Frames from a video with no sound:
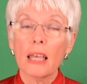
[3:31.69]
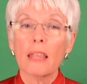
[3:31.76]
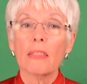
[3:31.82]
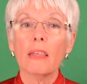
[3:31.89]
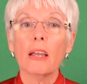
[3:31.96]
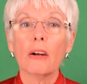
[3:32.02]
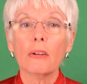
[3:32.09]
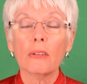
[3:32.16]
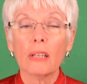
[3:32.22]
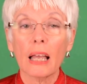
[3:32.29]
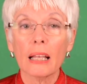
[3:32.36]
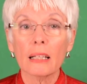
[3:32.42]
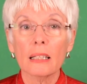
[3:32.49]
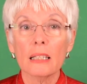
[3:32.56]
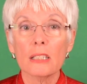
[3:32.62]
they are
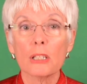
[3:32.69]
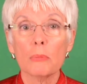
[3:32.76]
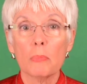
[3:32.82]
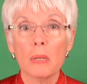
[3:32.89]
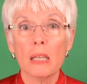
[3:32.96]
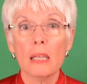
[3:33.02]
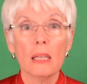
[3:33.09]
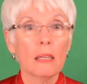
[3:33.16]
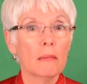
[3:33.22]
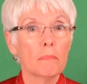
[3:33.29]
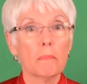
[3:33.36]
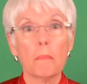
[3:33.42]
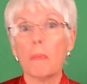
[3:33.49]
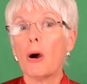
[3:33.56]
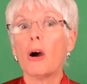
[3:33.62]
likely to be
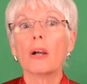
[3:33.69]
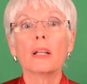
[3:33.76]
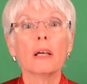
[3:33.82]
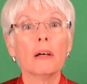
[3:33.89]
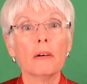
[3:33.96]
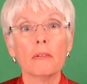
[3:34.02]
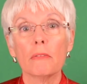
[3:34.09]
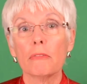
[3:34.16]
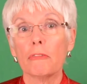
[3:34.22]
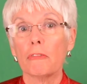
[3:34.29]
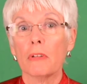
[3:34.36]
part of